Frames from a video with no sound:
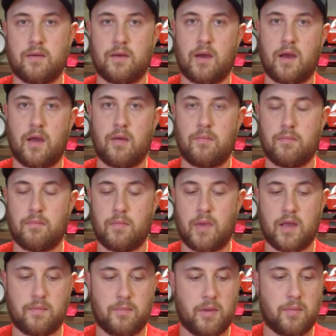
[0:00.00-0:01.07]
I
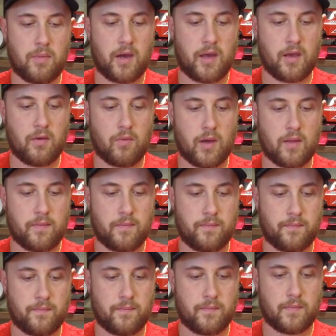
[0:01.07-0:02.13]
might be buying one
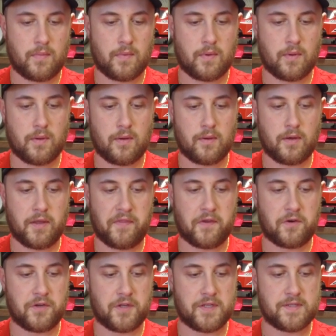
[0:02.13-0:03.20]

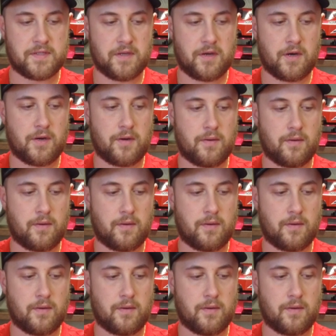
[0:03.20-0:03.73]
later this year.